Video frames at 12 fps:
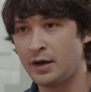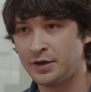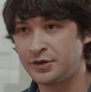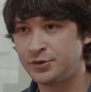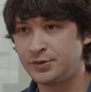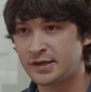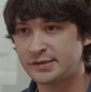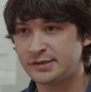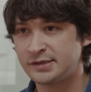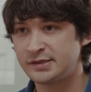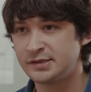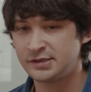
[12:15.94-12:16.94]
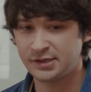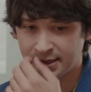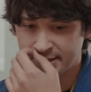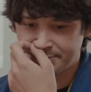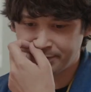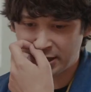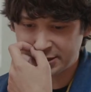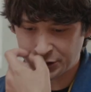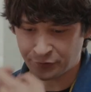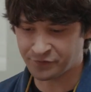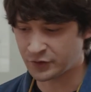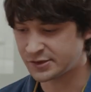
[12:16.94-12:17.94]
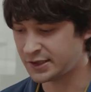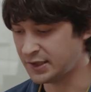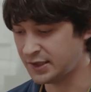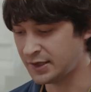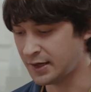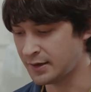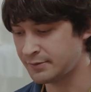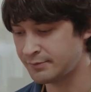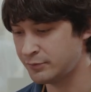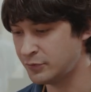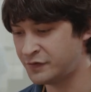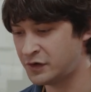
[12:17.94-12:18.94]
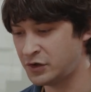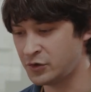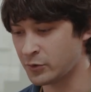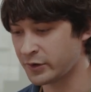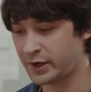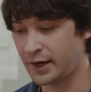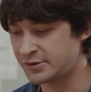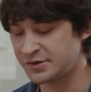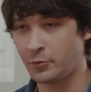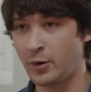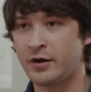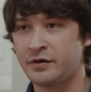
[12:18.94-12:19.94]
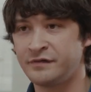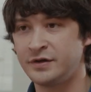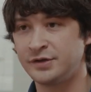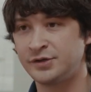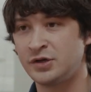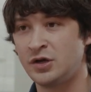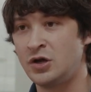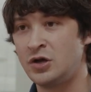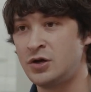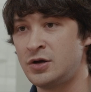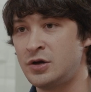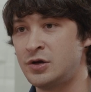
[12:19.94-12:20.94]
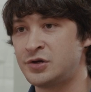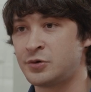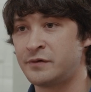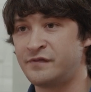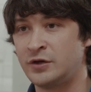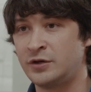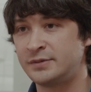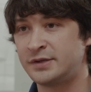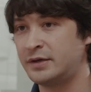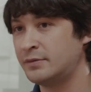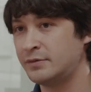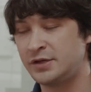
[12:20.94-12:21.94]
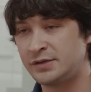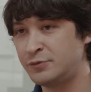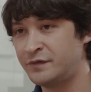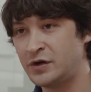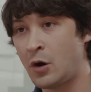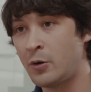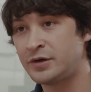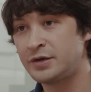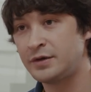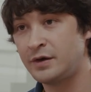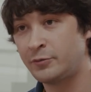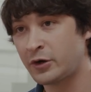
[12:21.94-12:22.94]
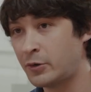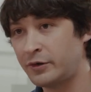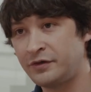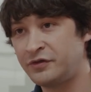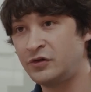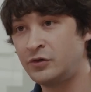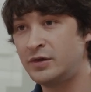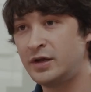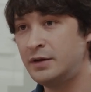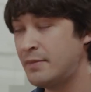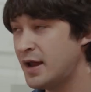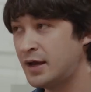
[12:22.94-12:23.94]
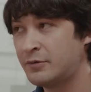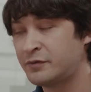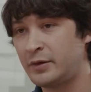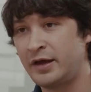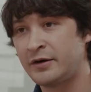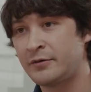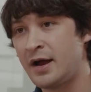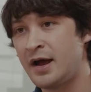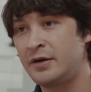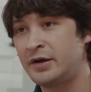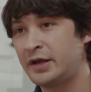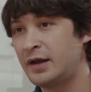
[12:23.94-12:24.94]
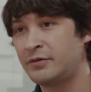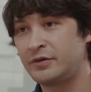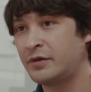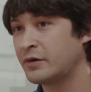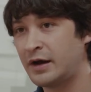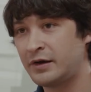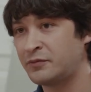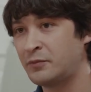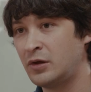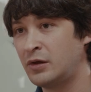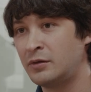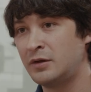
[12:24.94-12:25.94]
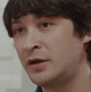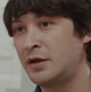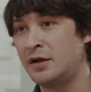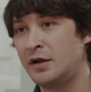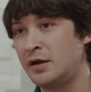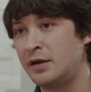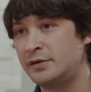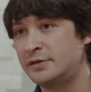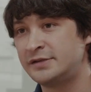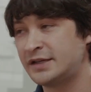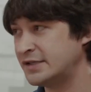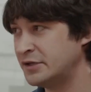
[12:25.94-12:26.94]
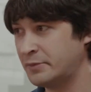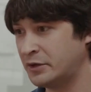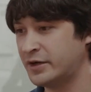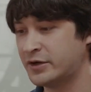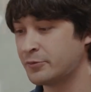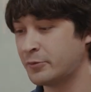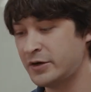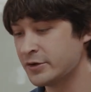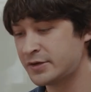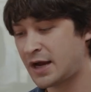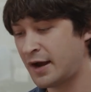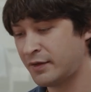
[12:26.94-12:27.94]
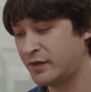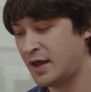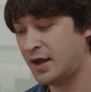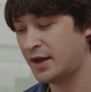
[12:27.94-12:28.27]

2006, Boston University, and moved to New York, and I was aware of his short films, and this movie We're Going to the Zoo that he made was playing around, and again, it was another kind of small 16 millimeter weird kind of thing,